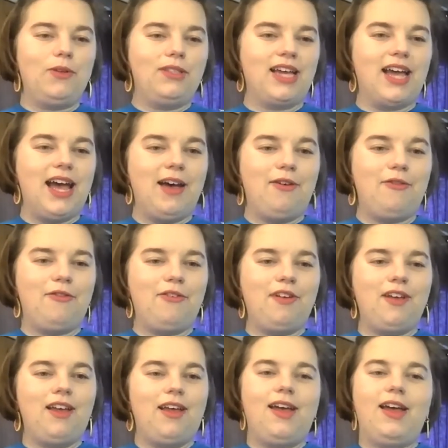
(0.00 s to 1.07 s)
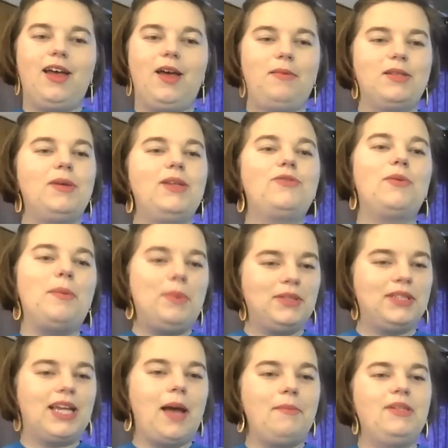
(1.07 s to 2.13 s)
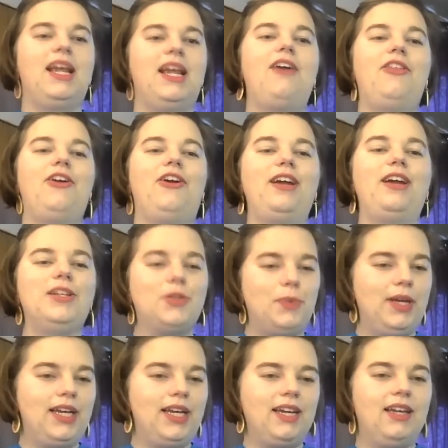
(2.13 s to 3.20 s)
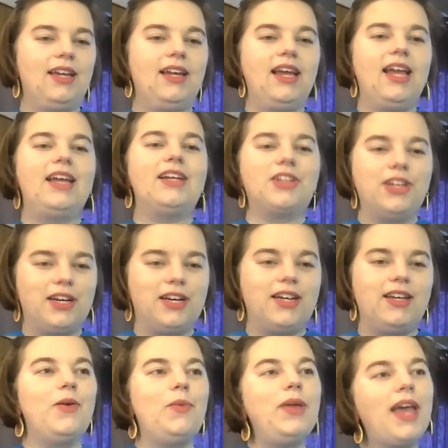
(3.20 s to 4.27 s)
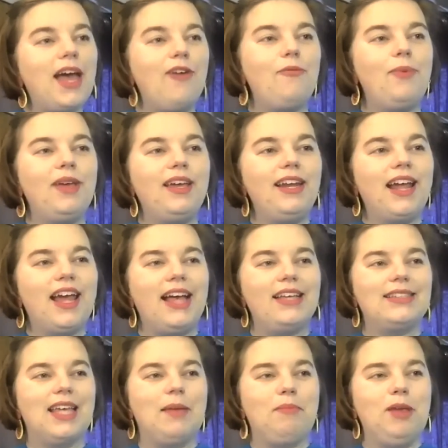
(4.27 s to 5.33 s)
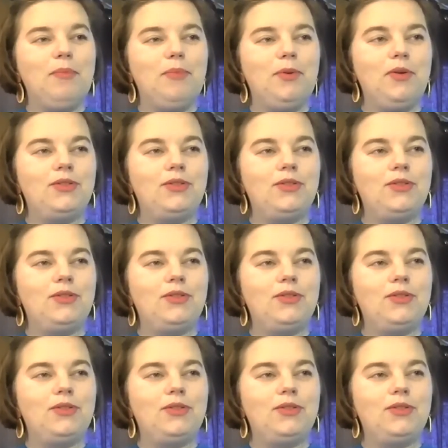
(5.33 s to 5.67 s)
to have a space for people to come together each week and cook. We have been asking people